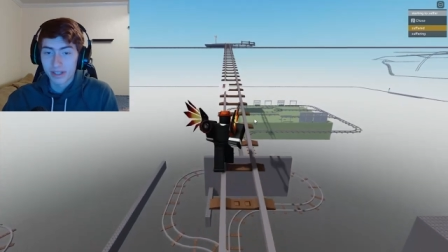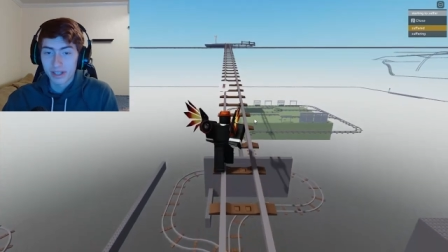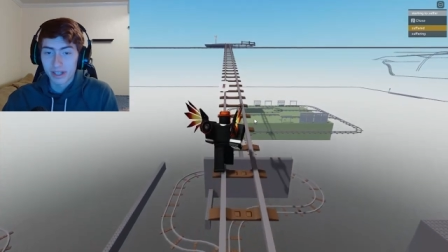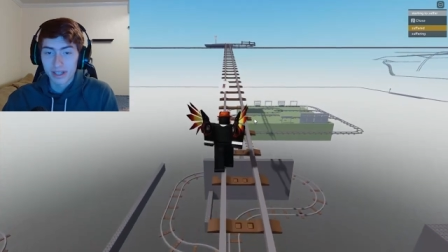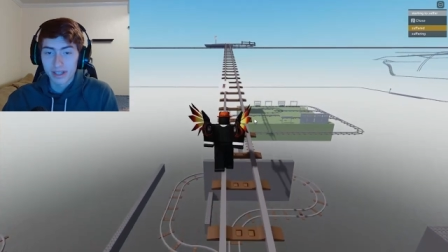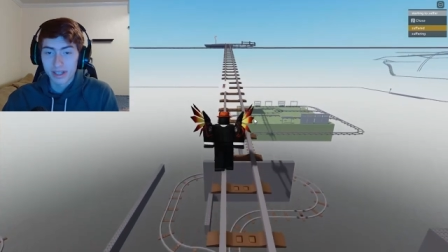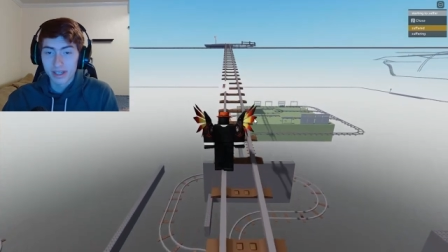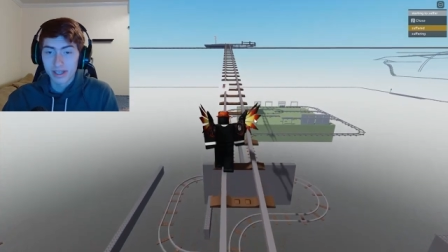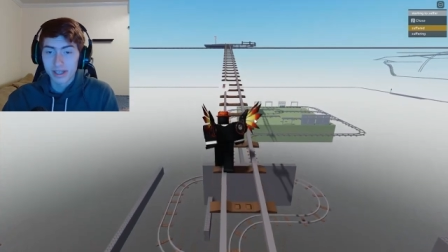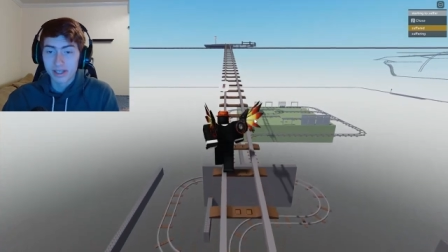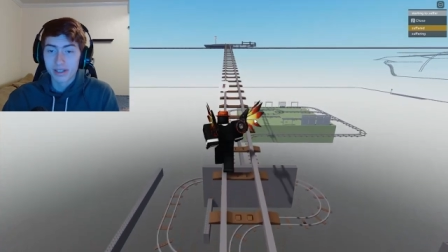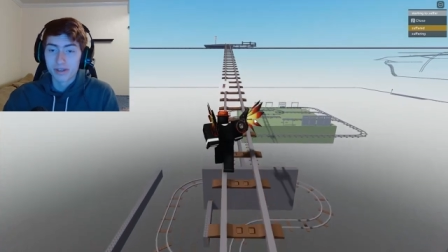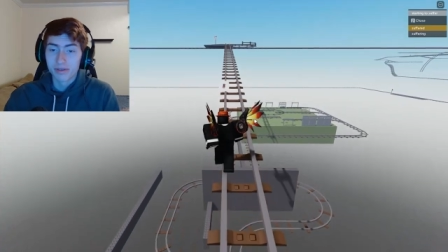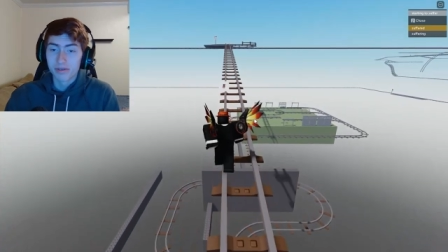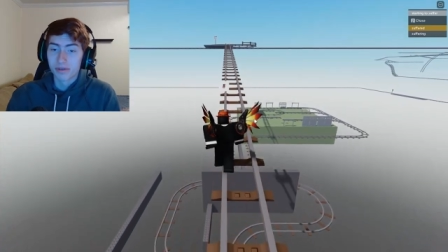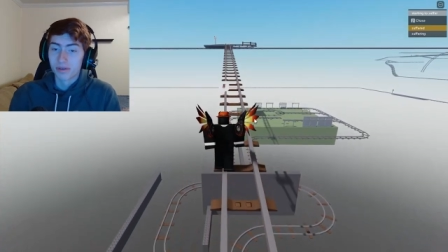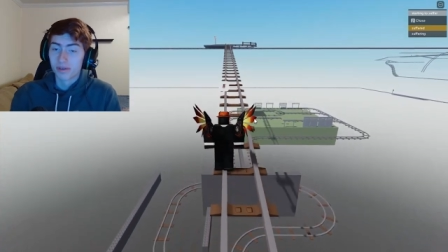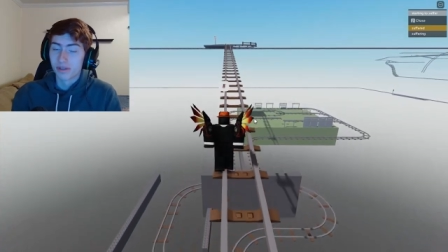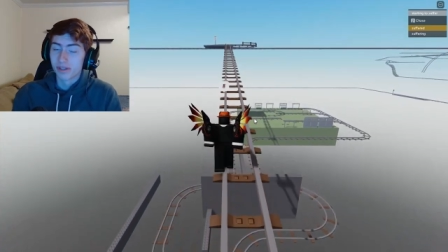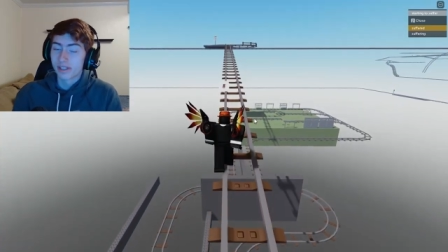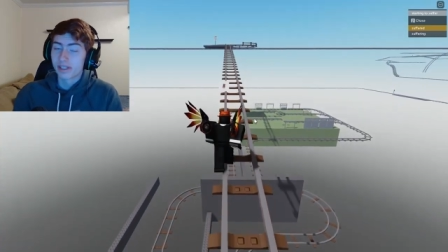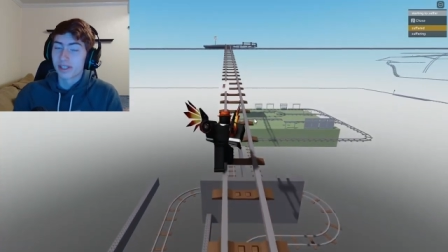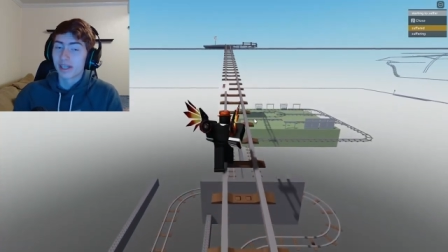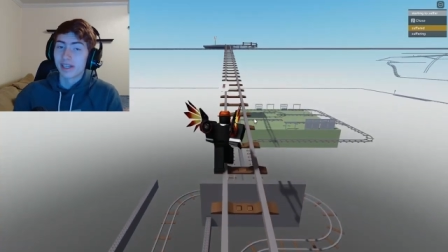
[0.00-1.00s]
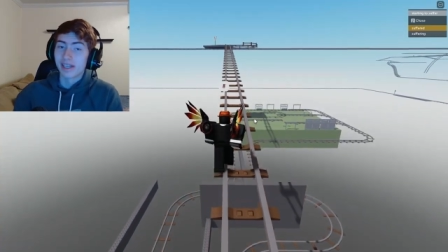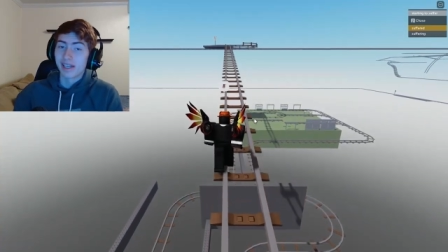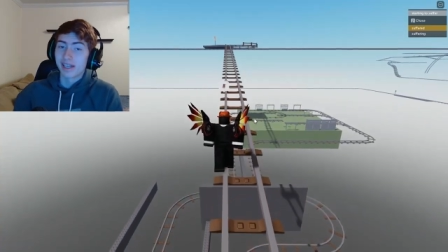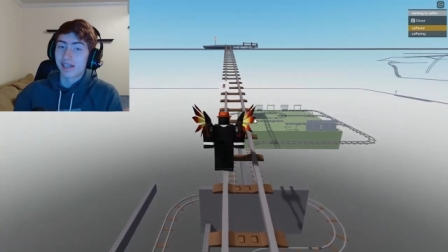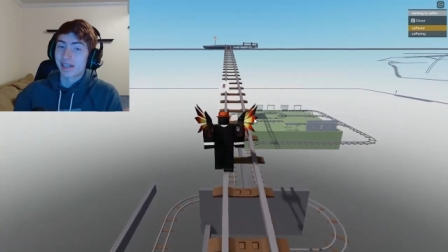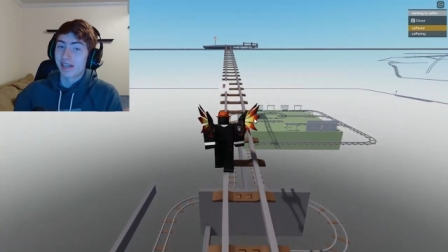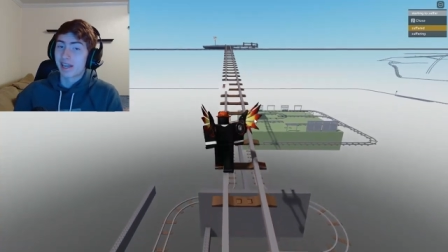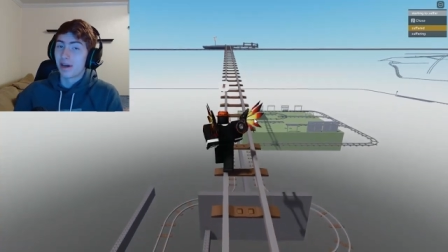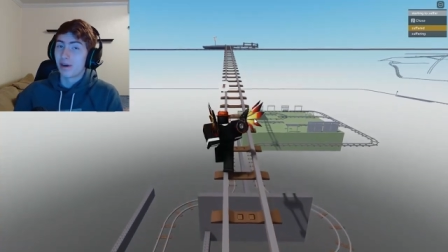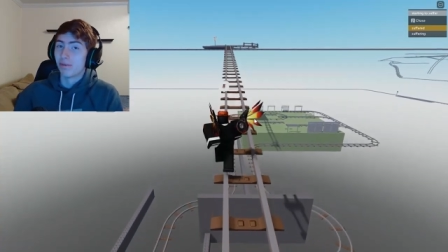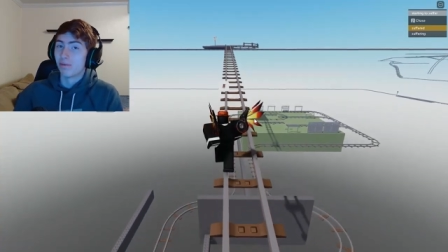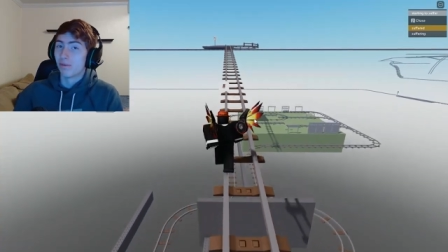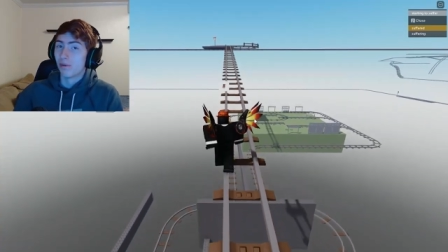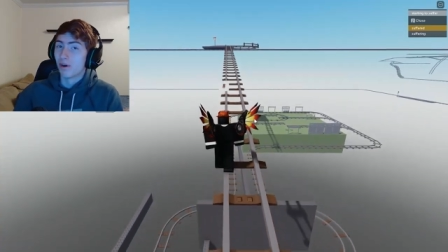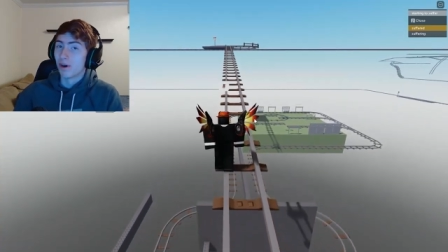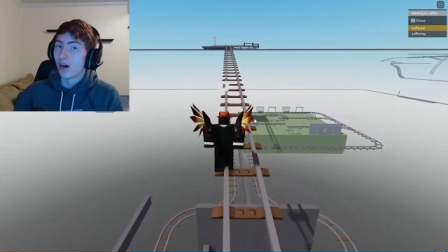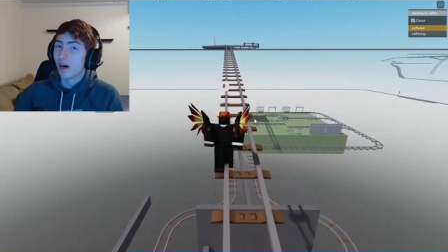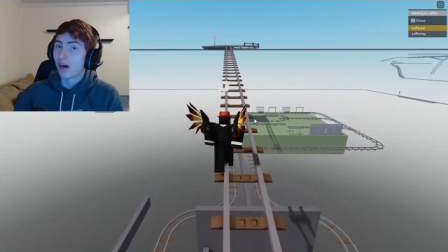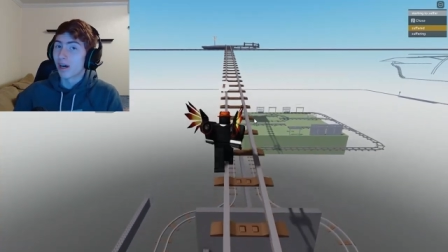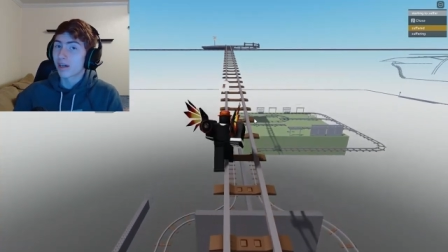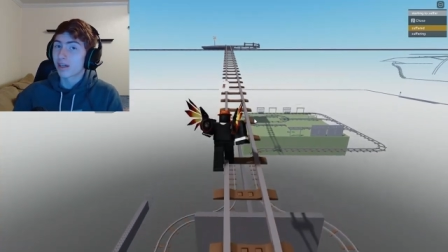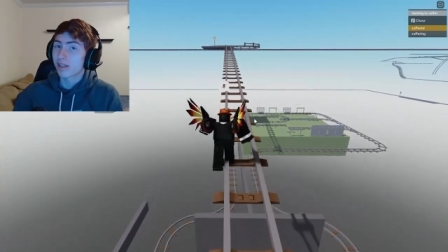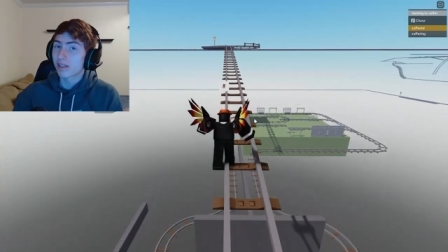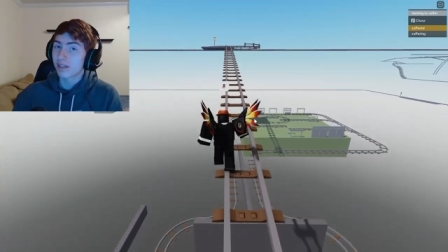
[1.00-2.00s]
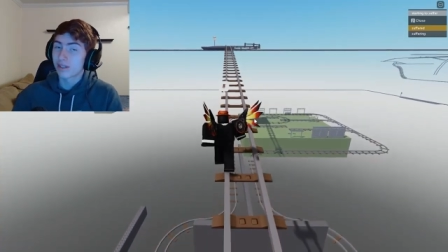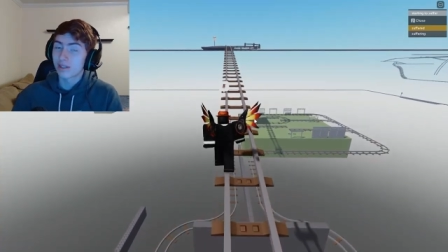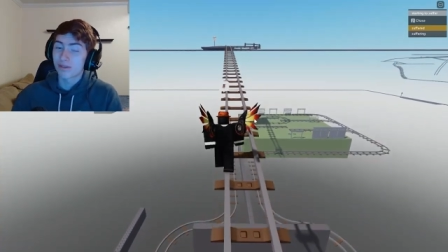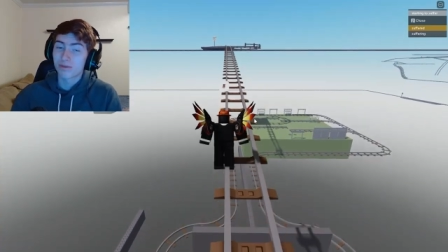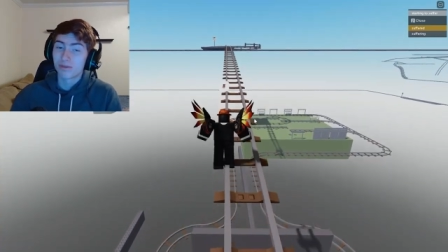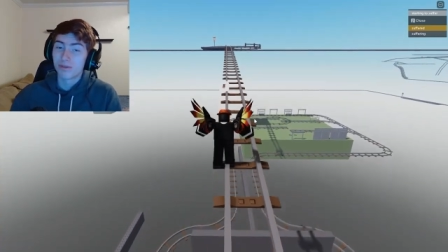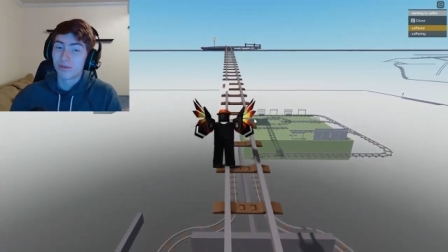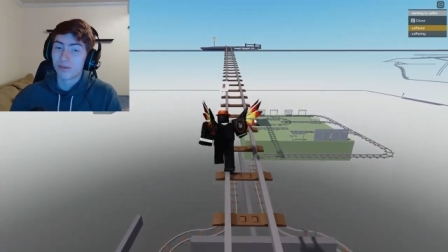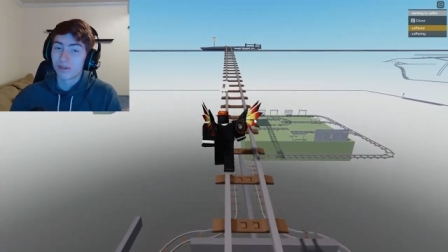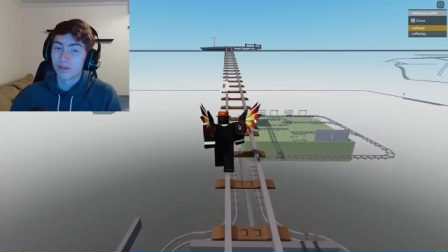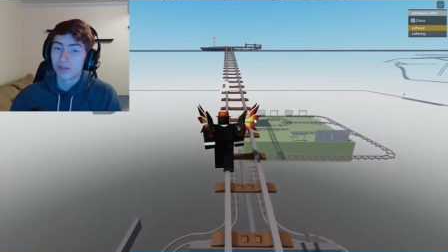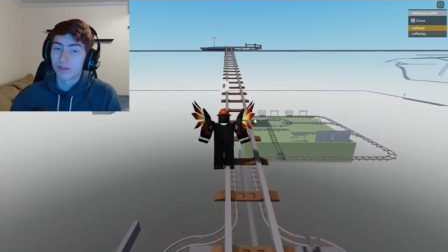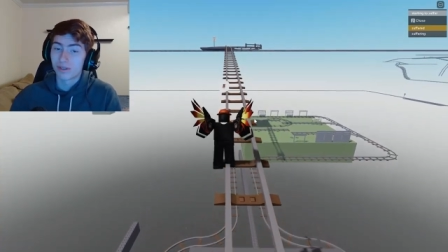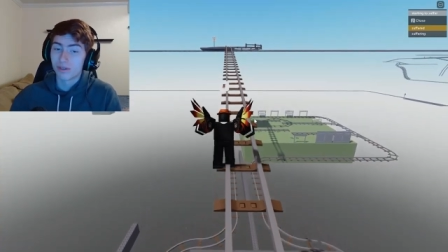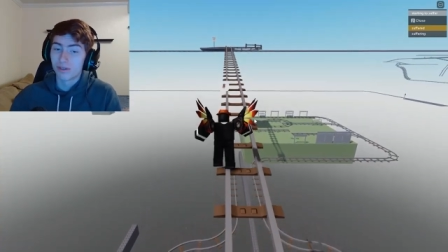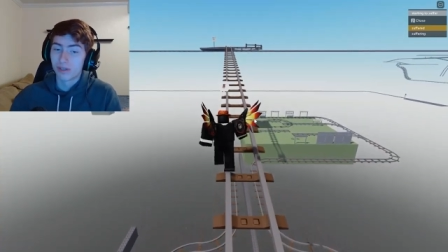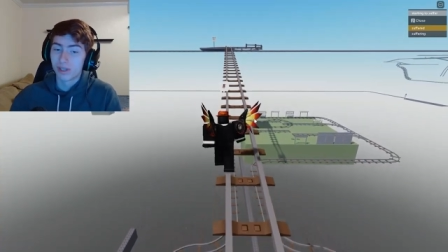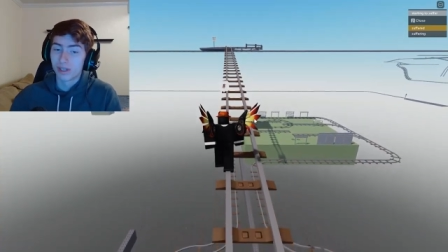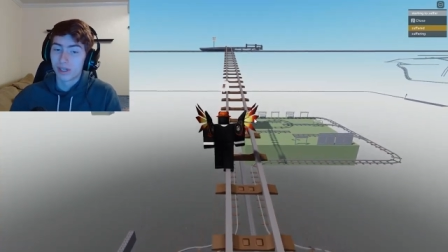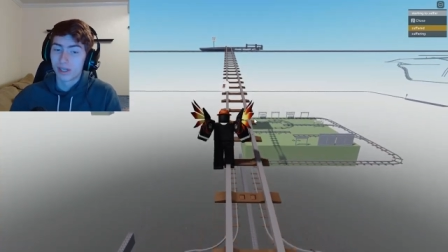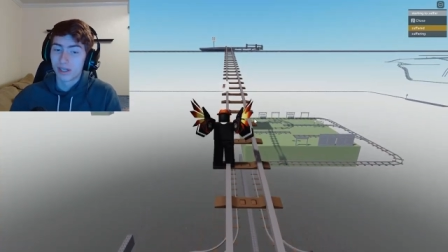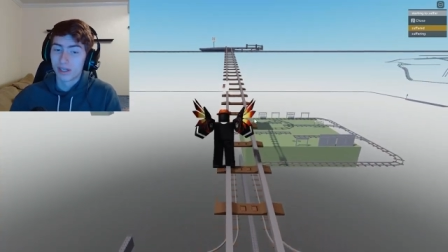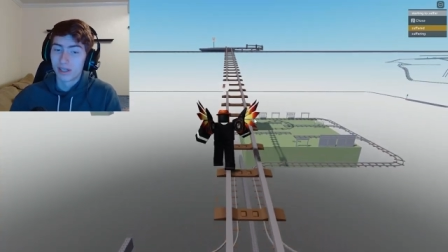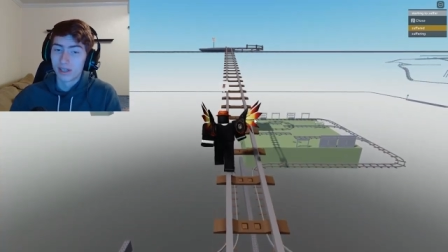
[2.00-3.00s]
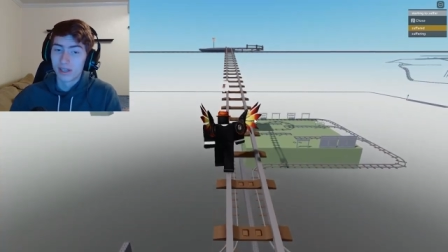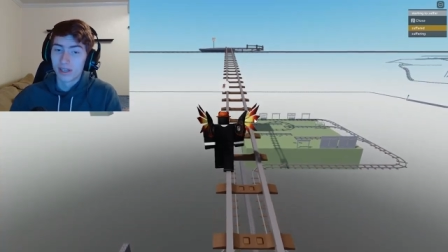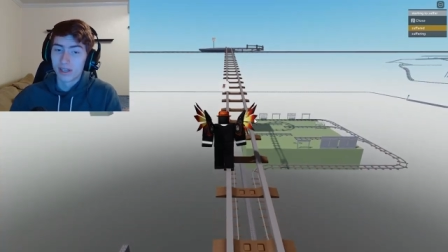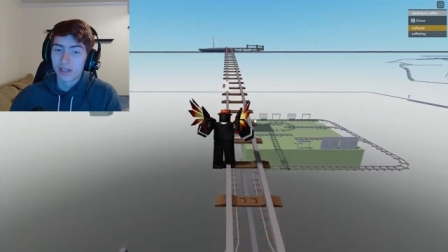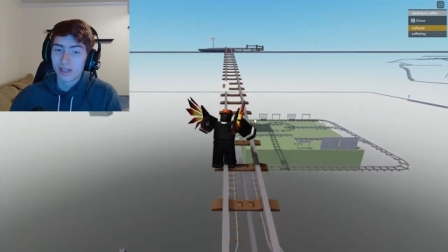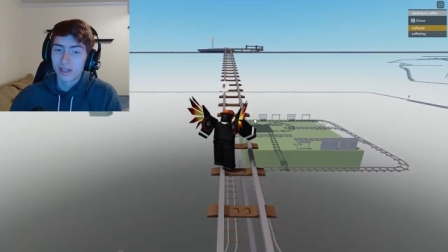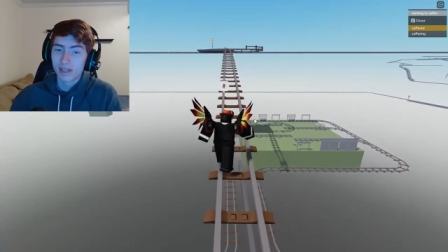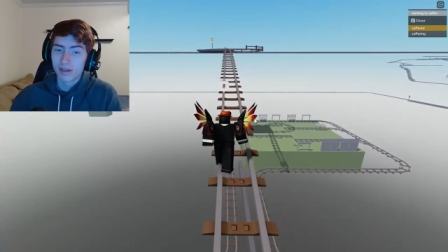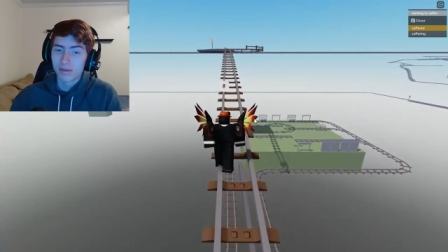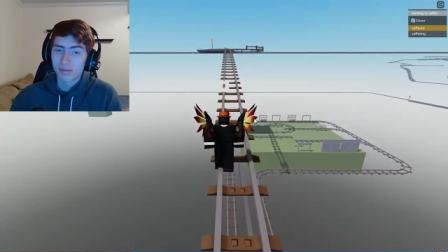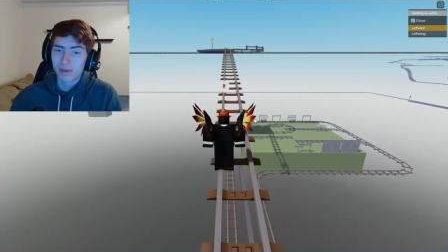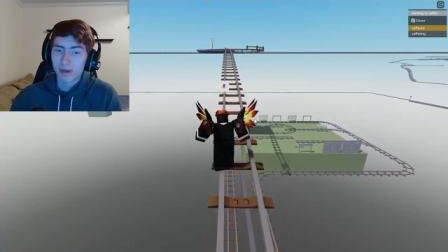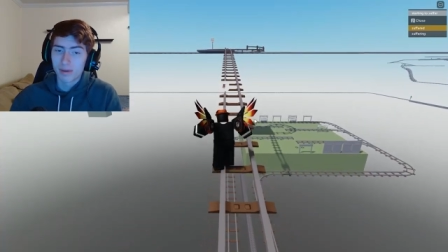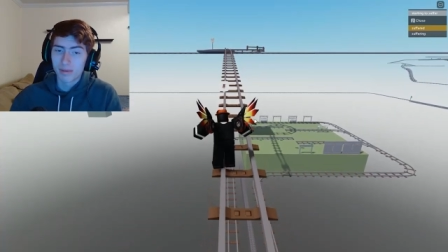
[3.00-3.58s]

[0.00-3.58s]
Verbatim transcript: nothing in the rules saying I can't walk through to the thing, but I